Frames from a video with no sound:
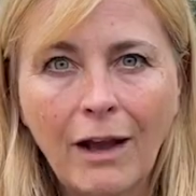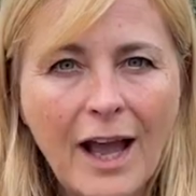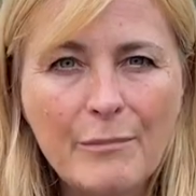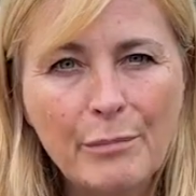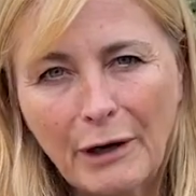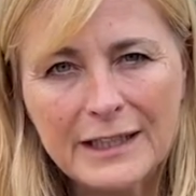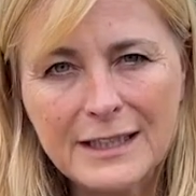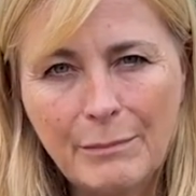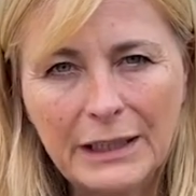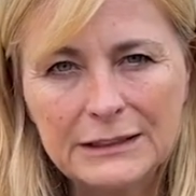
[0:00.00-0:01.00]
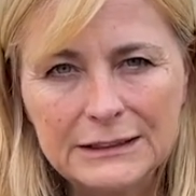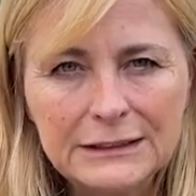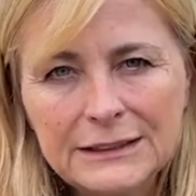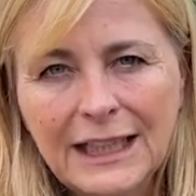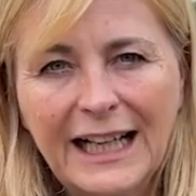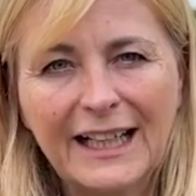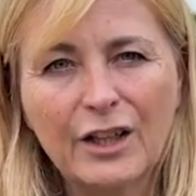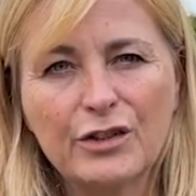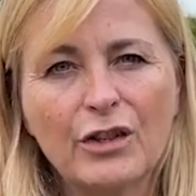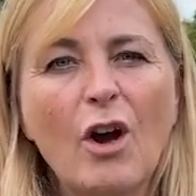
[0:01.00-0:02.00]
and press a button, and it
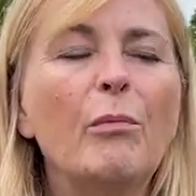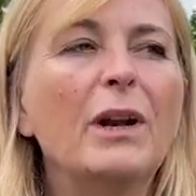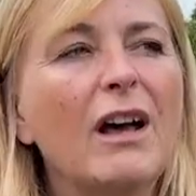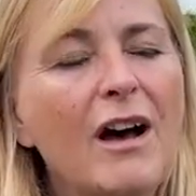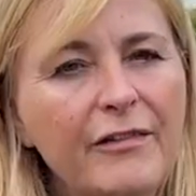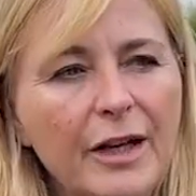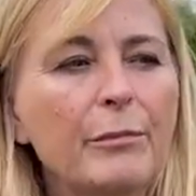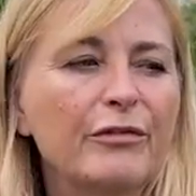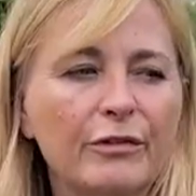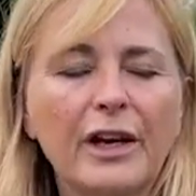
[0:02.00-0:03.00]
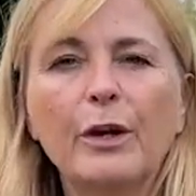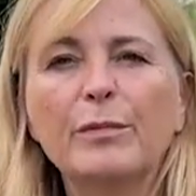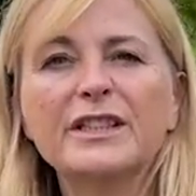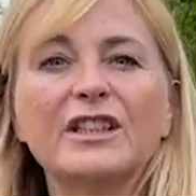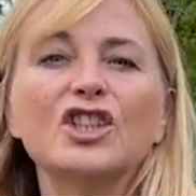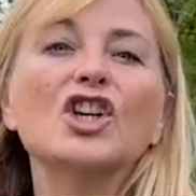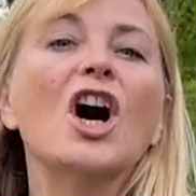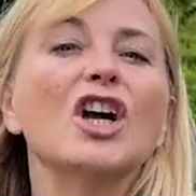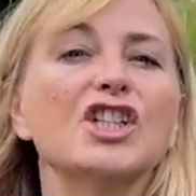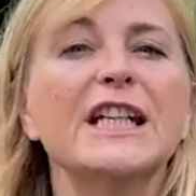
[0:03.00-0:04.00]
goes through a whole palaver before it opens the
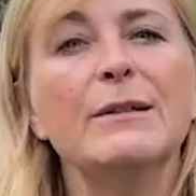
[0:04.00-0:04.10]
charging